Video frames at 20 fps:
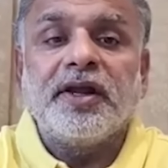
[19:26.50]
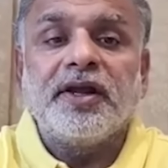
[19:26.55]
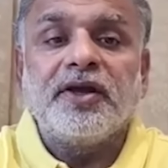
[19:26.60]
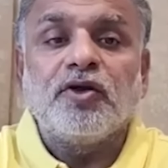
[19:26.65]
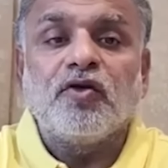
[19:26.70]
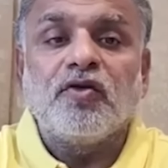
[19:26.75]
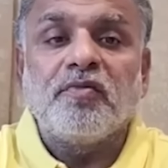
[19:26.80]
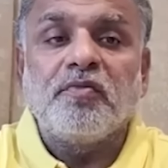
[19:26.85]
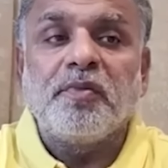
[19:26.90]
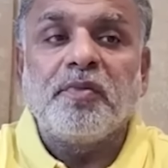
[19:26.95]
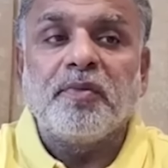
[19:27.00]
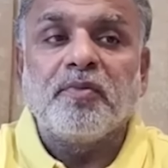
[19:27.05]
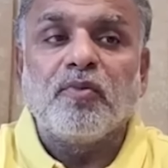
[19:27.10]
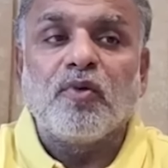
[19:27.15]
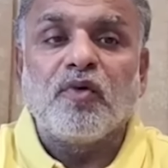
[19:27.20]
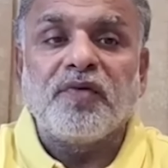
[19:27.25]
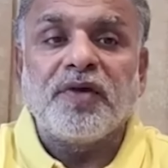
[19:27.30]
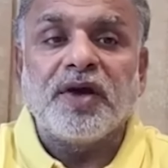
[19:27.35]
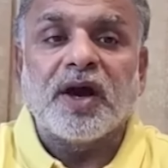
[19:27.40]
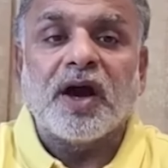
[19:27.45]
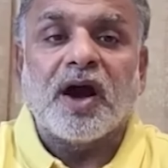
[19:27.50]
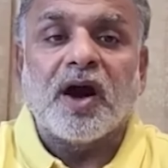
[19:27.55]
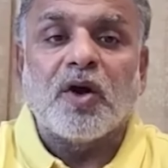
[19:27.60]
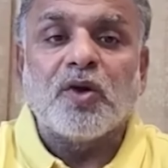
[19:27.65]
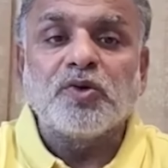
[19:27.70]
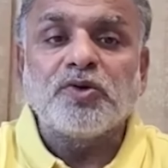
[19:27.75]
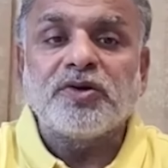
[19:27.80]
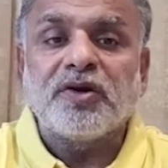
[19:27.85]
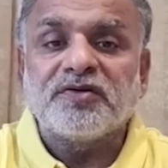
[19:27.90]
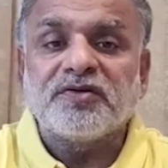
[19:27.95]
you will be moving
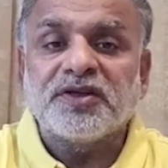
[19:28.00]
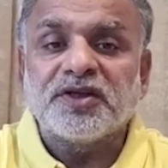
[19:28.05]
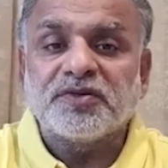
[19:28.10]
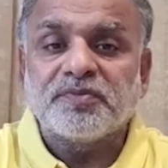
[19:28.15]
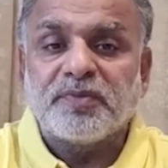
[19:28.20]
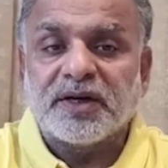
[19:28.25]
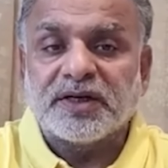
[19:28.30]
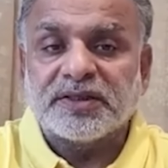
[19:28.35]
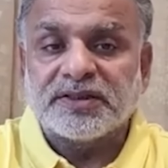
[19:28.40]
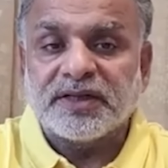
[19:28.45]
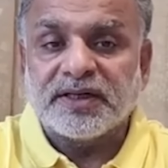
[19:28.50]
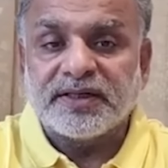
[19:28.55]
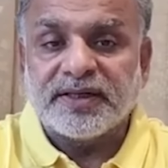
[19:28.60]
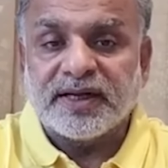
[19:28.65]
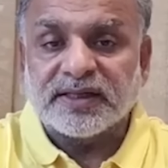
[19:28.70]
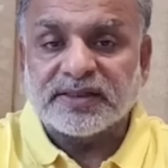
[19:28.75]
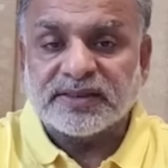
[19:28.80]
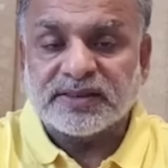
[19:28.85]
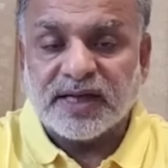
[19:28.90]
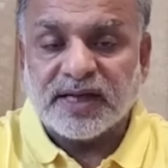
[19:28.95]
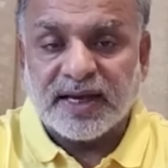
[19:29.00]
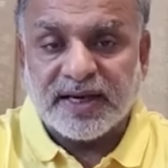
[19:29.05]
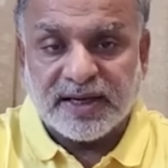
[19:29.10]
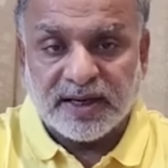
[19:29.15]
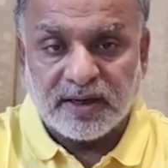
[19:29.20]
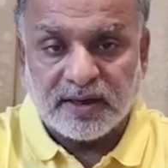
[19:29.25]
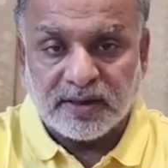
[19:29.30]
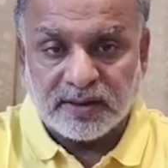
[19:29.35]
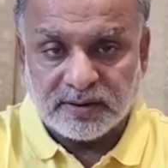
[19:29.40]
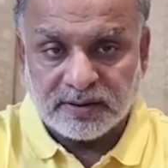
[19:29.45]
out of this birth and death
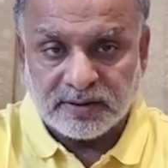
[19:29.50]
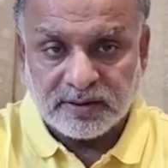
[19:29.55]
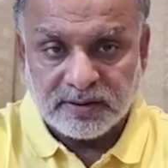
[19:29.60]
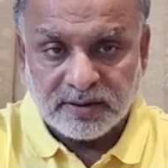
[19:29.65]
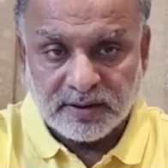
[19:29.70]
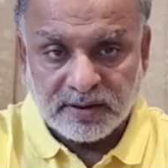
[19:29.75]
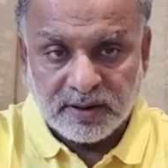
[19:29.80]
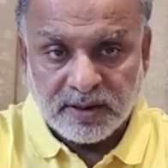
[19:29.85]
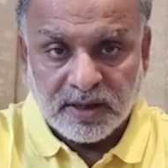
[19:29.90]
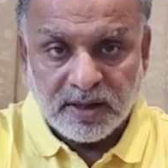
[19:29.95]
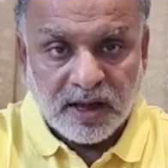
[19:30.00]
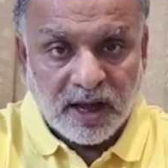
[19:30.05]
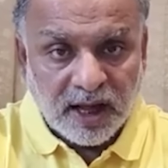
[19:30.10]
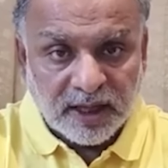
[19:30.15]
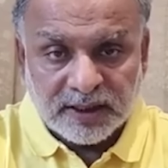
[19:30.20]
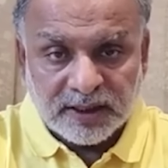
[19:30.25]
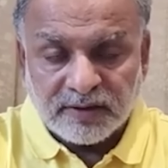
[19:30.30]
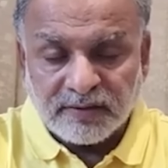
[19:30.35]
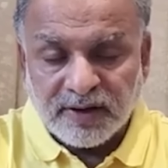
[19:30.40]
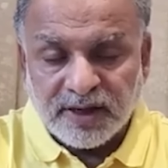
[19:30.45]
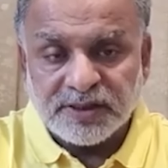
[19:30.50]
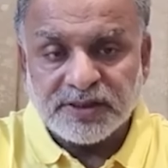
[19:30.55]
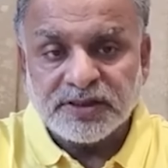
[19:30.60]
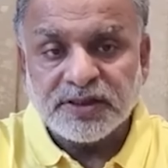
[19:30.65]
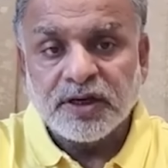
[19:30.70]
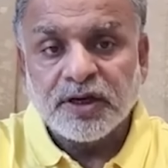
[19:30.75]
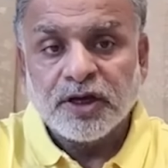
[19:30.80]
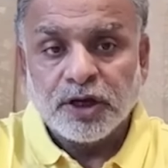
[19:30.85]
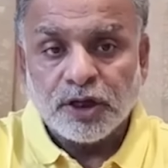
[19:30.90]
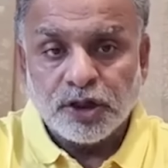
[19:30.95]
cycle. Otherwise,
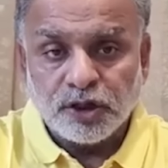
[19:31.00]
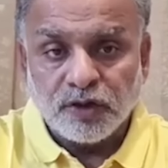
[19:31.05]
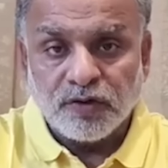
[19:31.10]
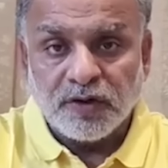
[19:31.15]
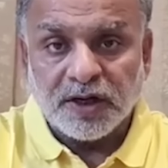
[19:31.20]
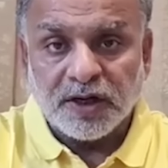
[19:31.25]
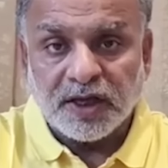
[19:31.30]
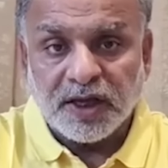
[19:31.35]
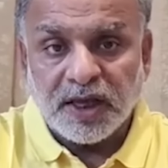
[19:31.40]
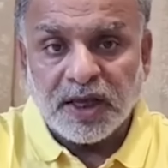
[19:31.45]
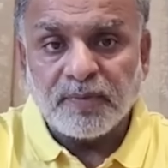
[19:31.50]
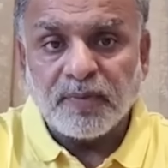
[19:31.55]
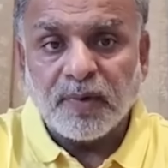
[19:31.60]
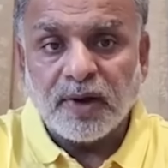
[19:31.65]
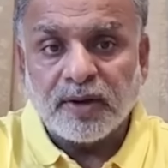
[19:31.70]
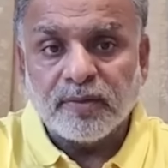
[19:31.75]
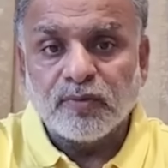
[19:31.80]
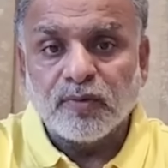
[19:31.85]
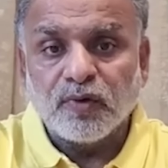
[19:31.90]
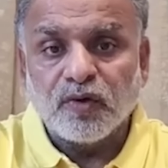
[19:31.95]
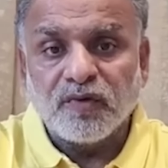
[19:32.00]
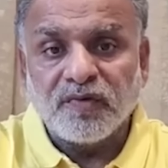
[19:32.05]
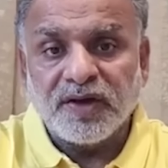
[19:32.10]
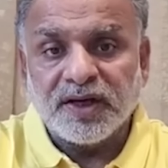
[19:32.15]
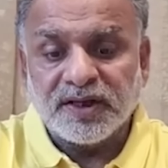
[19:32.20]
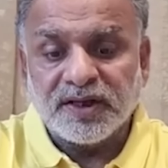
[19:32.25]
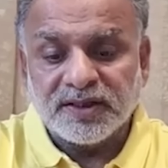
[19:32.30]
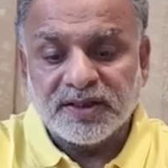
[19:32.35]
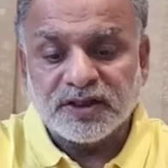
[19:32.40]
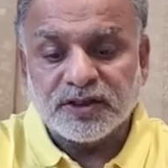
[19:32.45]
you will keep on
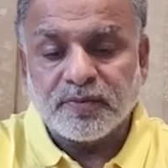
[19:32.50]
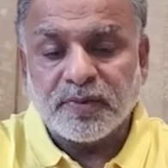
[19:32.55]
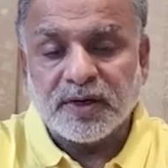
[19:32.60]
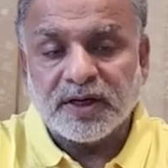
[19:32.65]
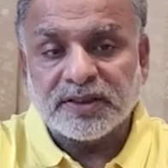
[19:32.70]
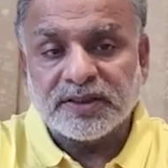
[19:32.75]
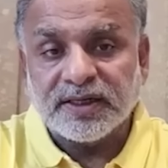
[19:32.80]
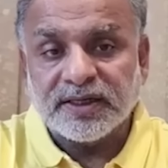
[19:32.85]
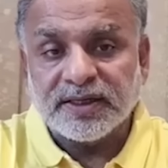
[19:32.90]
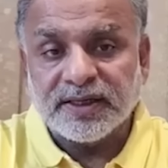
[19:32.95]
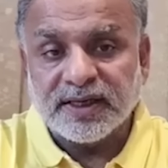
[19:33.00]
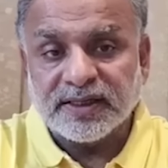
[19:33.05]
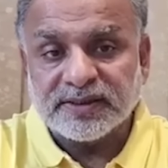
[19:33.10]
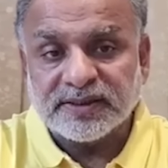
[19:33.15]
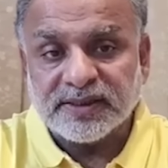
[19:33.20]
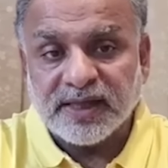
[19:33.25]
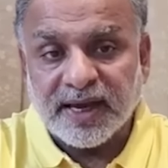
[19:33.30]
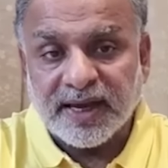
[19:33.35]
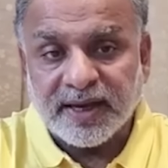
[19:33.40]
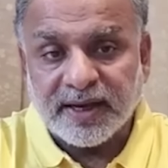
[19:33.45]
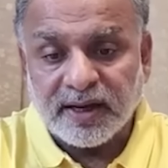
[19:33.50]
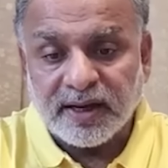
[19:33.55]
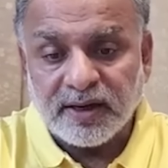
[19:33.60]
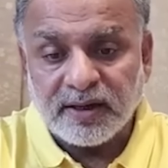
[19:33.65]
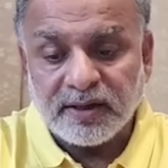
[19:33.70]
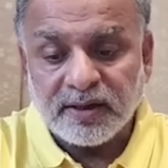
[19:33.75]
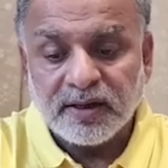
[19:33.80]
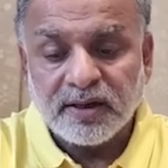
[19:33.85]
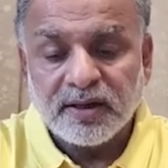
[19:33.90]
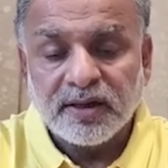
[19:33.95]
moving in this birth and death
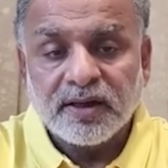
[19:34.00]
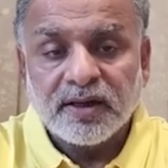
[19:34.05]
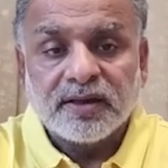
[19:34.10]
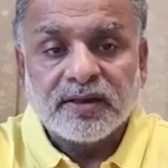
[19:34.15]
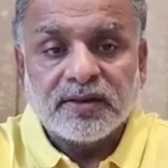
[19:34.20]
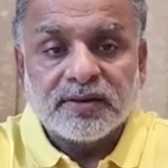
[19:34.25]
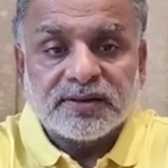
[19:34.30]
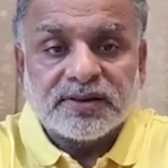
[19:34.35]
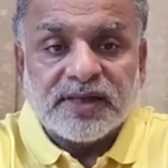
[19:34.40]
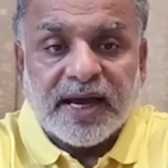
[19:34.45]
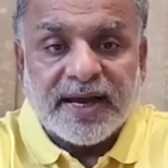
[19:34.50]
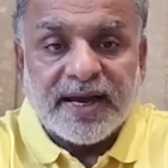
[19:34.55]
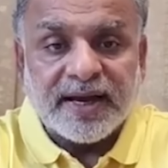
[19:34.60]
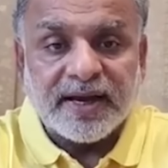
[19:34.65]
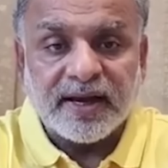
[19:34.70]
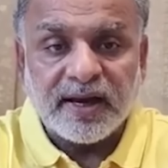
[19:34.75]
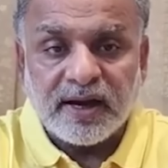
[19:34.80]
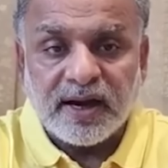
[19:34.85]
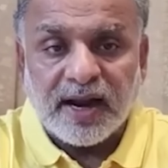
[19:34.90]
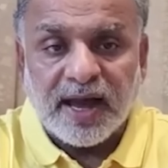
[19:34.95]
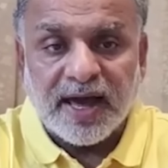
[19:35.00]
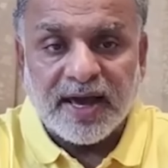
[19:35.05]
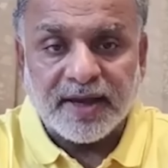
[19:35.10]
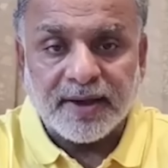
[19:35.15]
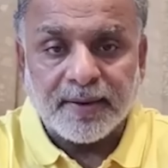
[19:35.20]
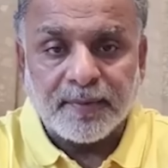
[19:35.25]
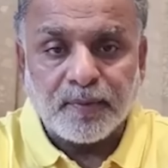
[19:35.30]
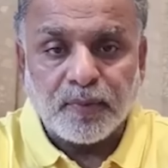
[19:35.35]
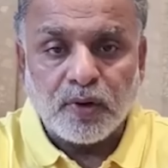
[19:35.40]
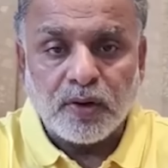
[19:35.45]
cycle like
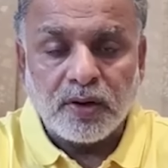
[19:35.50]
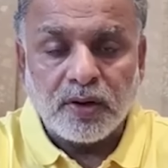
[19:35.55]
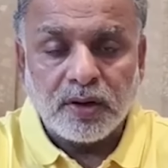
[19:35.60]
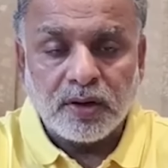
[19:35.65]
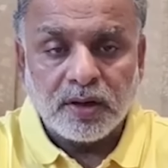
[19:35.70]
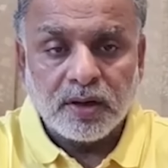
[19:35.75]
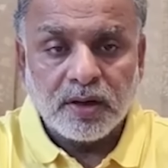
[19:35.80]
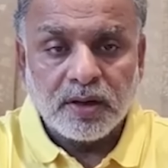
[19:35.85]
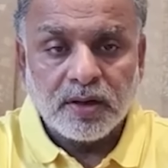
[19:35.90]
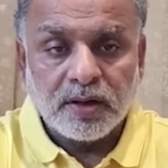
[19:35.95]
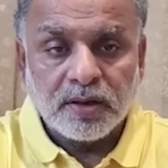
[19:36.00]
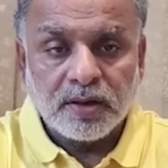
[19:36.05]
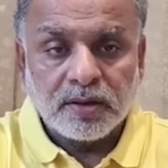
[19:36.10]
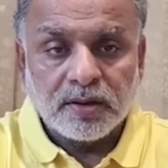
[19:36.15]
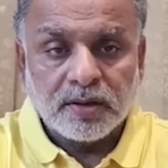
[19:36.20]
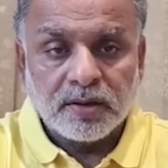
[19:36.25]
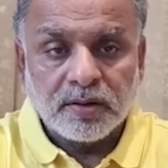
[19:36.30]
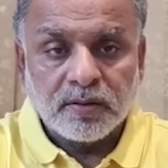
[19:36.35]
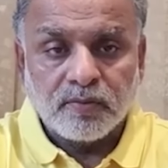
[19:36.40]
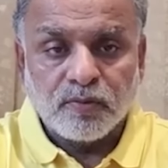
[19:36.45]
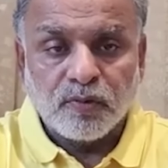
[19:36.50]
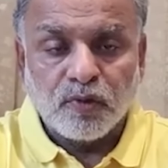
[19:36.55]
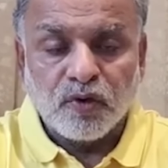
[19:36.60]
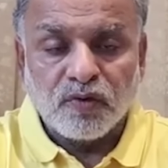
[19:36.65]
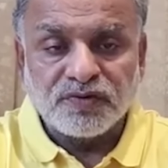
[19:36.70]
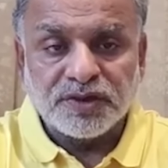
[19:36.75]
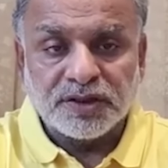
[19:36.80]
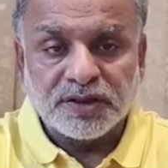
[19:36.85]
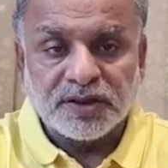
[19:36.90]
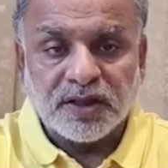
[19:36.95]
a bull
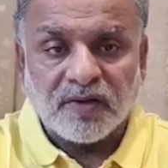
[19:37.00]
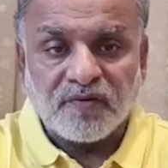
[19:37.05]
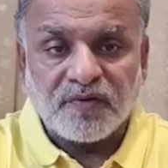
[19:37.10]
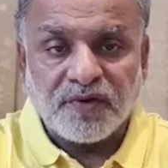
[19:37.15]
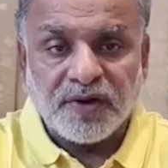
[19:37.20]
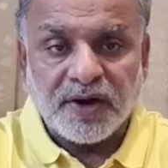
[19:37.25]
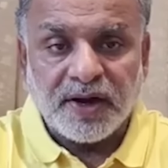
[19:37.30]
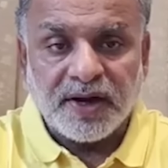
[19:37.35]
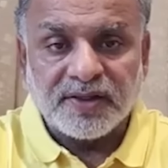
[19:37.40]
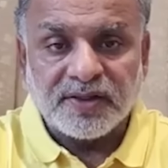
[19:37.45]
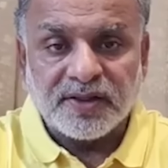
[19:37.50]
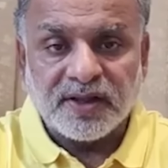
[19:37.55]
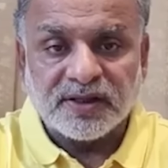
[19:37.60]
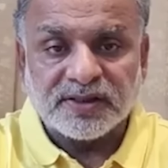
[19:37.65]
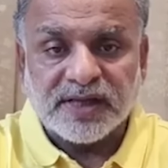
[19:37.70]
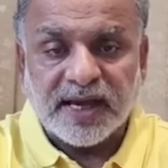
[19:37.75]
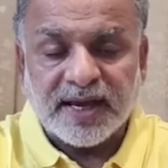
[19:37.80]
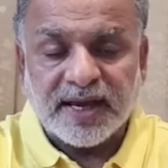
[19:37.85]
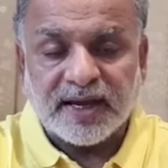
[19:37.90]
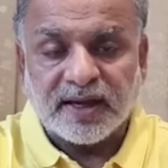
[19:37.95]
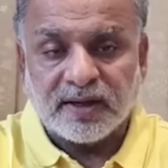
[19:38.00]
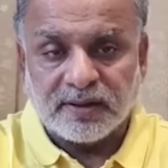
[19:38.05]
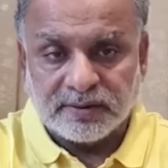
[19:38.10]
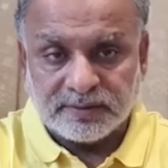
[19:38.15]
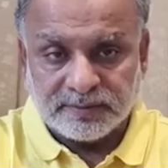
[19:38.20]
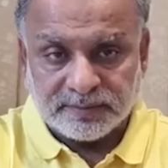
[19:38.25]
moves in the field in the cycle.